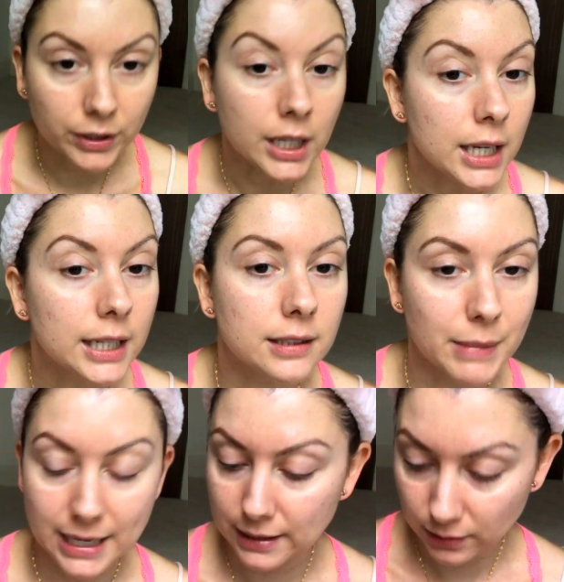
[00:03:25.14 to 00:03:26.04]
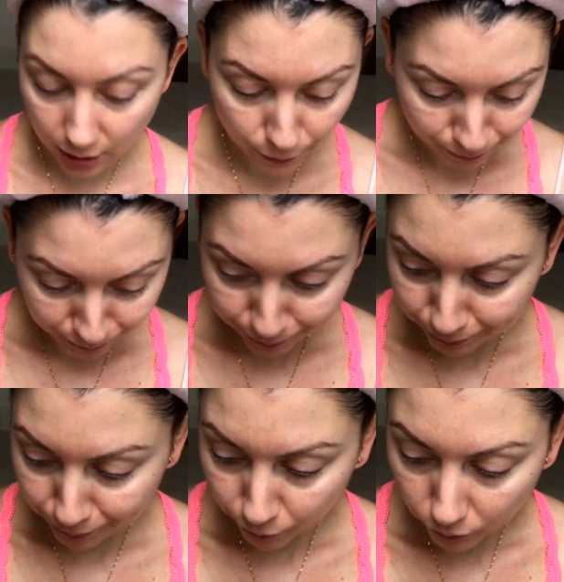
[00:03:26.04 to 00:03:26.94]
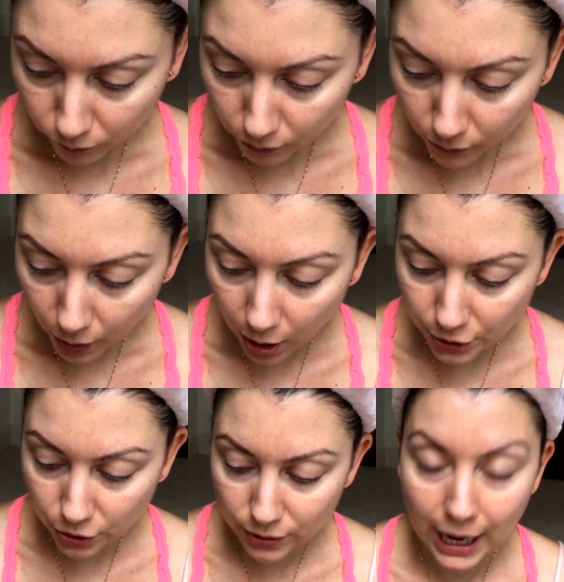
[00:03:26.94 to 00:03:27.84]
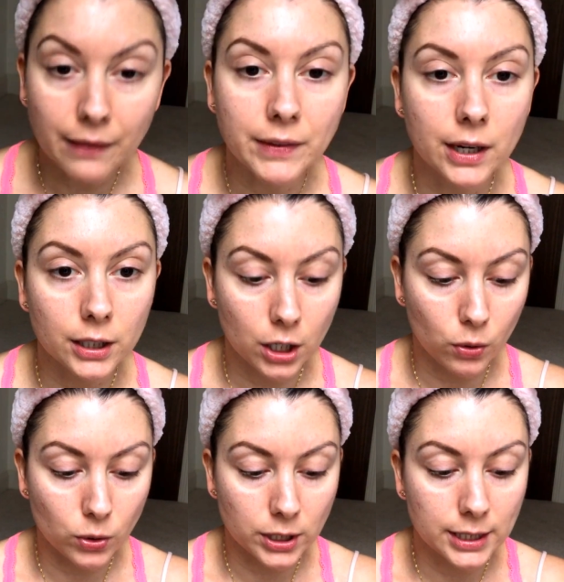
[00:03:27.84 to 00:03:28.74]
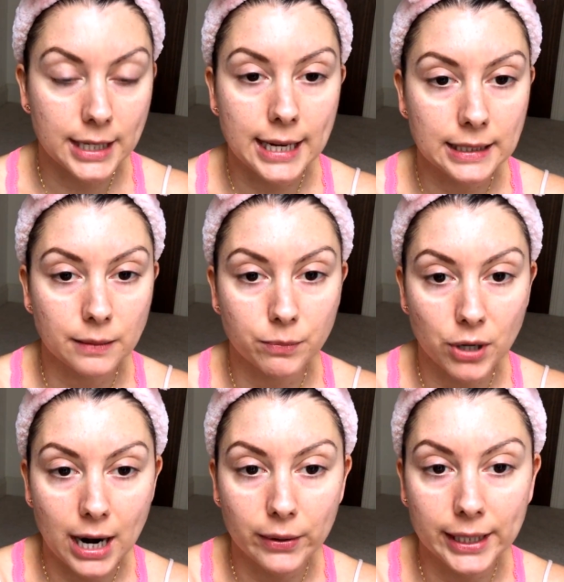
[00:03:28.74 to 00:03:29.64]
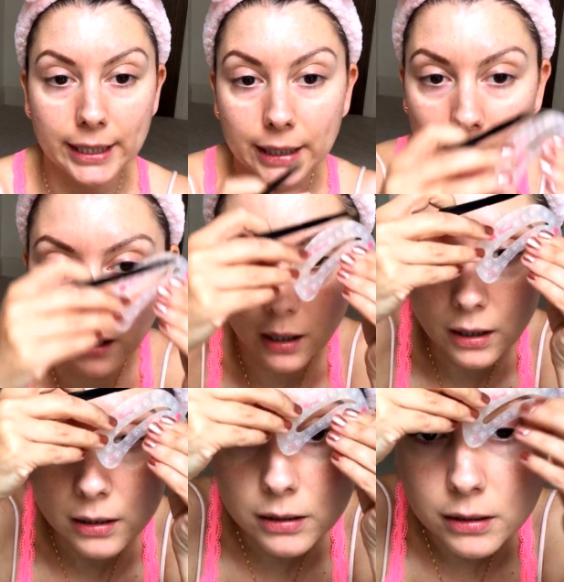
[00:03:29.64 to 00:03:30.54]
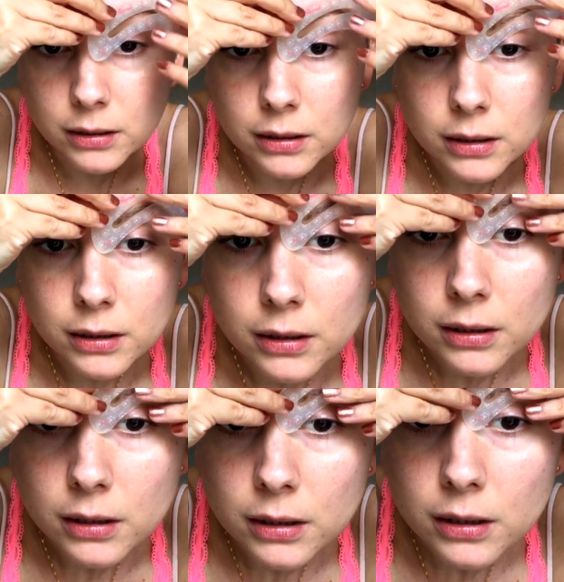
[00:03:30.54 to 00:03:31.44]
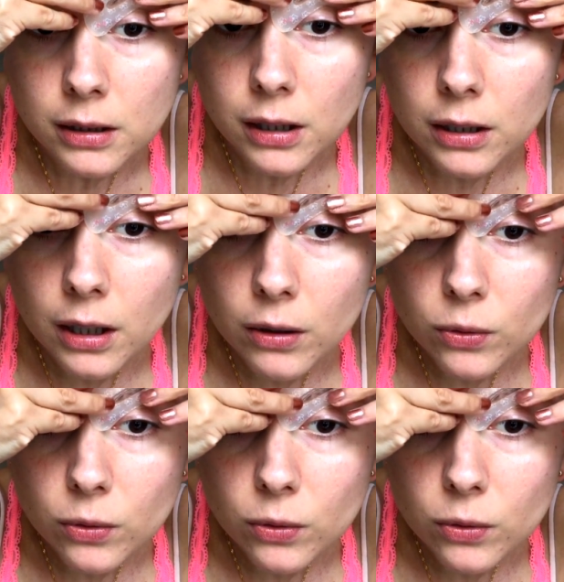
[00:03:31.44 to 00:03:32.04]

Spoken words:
got everything. It's amazing. So I do that and then I go on to the next brow here. And I